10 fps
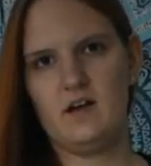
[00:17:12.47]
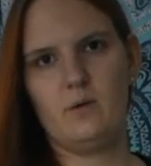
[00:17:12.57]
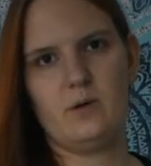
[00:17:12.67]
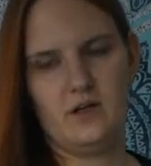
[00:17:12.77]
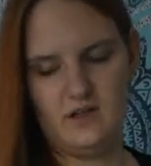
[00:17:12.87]
they
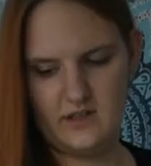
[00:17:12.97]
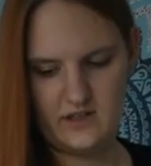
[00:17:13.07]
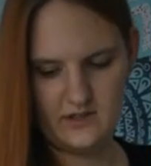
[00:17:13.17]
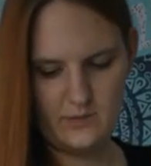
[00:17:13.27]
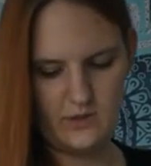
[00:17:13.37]
were
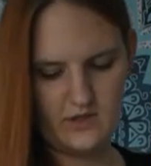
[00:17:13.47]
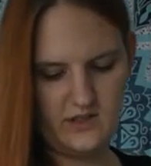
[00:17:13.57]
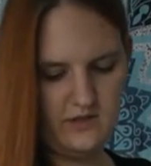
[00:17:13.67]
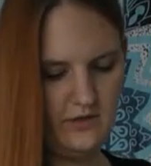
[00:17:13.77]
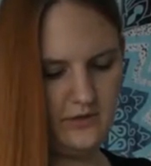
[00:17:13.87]
like
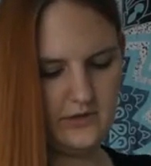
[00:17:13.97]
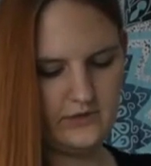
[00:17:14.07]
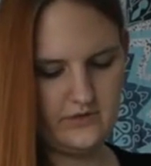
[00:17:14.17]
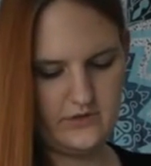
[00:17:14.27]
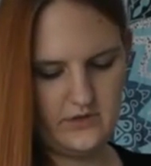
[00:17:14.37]
20
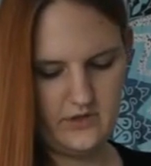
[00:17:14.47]
euros.